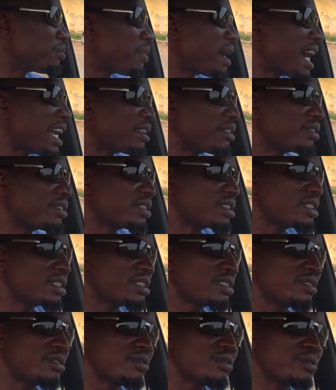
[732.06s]
pads,
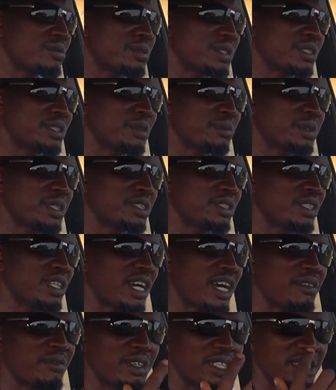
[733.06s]
they're supposed to
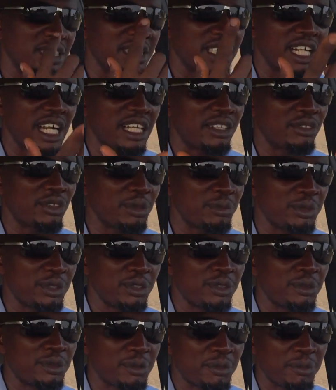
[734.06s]
have a
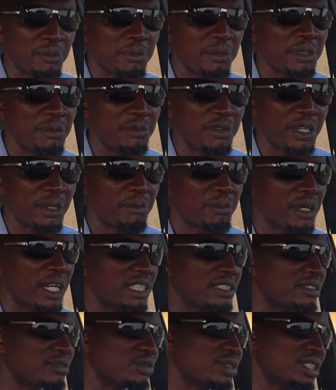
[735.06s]
TRW brake
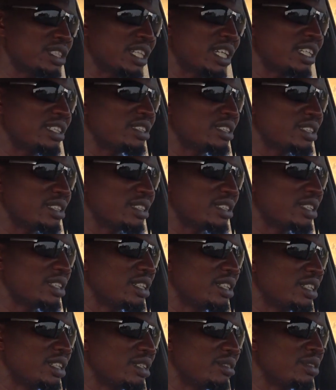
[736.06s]
pads, which
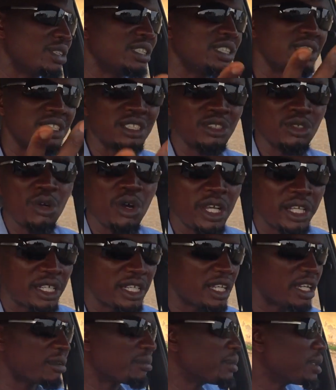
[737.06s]
is the
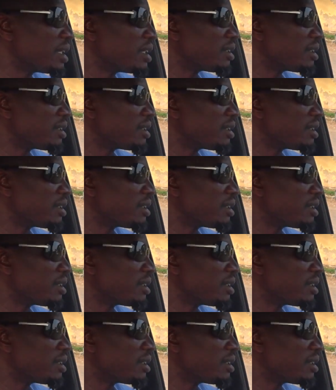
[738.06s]
OEM.